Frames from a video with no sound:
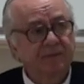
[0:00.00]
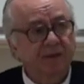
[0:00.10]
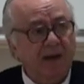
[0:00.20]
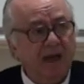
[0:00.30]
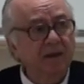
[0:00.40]
the
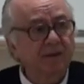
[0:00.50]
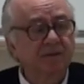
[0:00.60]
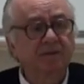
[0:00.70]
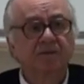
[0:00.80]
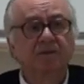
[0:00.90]
pilot
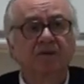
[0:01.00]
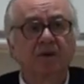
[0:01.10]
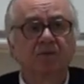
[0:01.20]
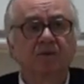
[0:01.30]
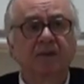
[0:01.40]

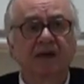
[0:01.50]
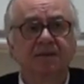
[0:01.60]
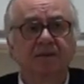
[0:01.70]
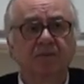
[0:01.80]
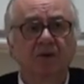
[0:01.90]
from
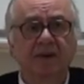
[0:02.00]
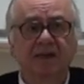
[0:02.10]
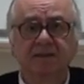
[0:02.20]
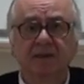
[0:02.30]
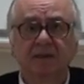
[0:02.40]
Mombasa.
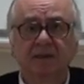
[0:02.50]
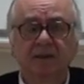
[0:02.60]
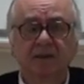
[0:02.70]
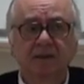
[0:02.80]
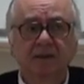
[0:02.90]
Mombasa.
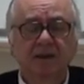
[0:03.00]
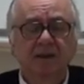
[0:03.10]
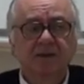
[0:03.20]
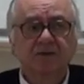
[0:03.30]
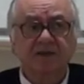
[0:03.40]

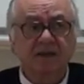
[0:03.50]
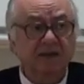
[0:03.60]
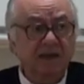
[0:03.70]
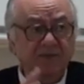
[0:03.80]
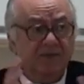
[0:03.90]
So it's a
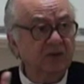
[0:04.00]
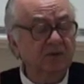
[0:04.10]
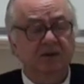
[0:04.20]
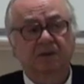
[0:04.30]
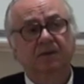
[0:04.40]
different
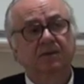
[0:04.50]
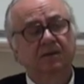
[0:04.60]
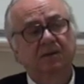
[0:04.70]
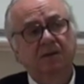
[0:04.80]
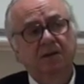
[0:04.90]
world.
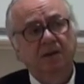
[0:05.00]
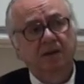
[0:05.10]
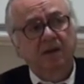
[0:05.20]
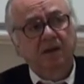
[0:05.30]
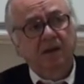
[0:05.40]

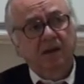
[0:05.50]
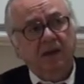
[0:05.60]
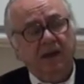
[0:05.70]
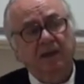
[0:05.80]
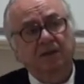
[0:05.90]

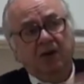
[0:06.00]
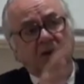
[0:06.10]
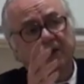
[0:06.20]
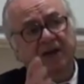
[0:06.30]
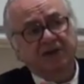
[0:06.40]
And the
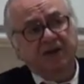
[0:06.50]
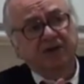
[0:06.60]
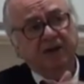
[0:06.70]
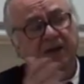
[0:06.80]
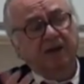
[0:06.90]

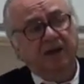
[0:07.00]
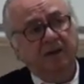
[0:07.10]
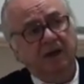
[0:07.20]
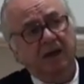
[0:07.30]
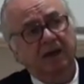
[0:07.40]
colonization in
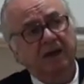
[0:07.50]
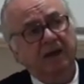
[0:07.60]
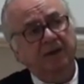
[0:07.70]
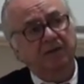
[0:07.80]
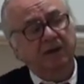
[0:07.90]
India,
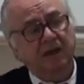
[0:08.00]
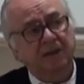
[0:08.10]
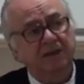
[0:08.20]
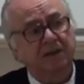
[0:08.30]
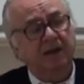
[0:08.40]
in the
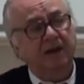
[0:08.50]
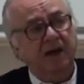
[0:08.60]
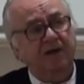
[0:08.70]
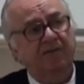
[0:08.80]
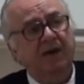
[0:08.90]
East, in
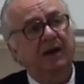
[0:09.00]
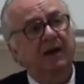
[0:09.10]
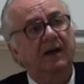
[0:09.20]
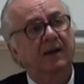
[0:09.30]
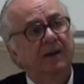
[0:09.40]

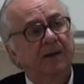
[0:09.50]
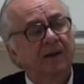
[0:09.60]
Africa,